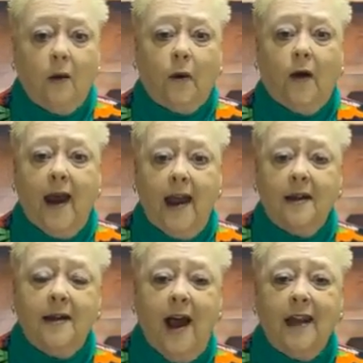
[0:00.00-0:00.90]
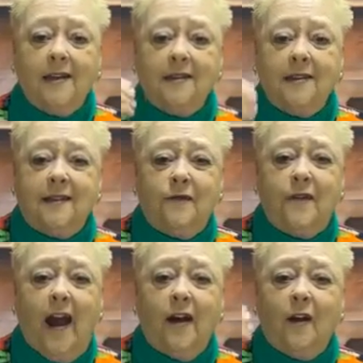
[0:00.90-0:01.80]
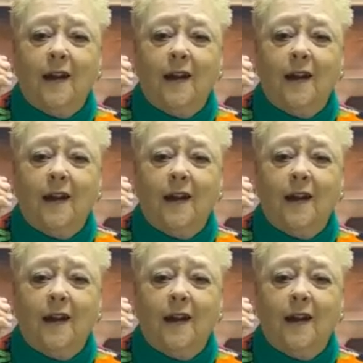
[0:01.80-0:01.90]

where Ananias and Sapphira